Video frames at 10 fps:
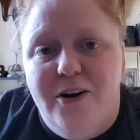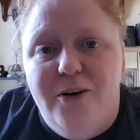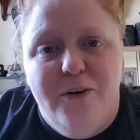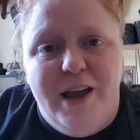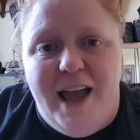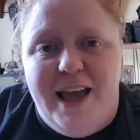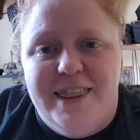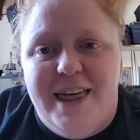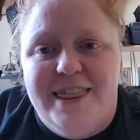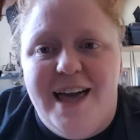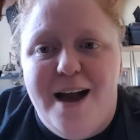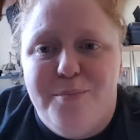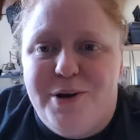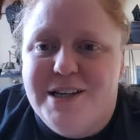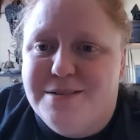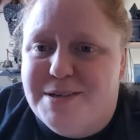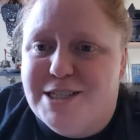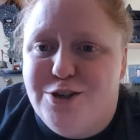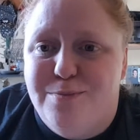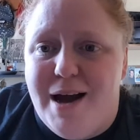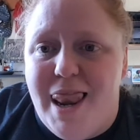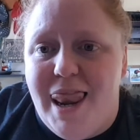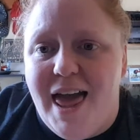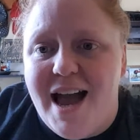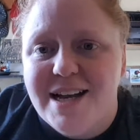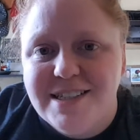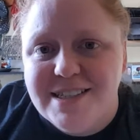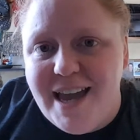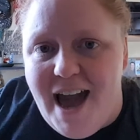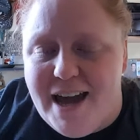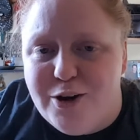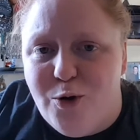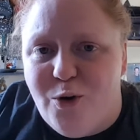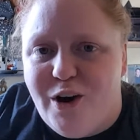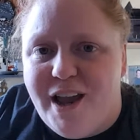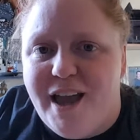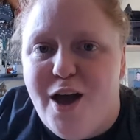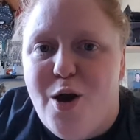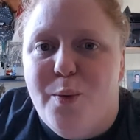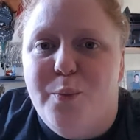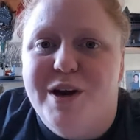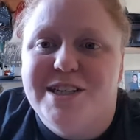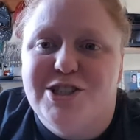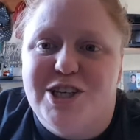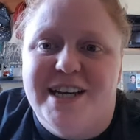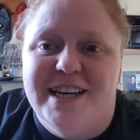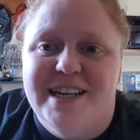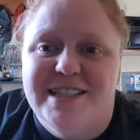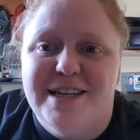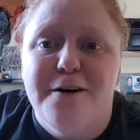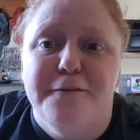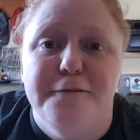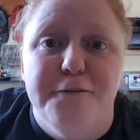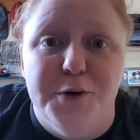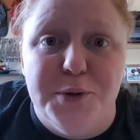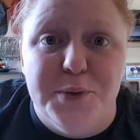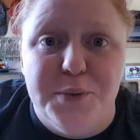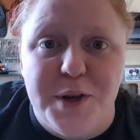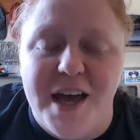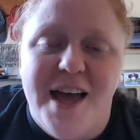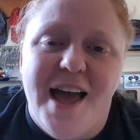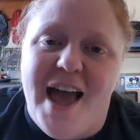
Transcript: Okay, then that brings me to my last category, which is food.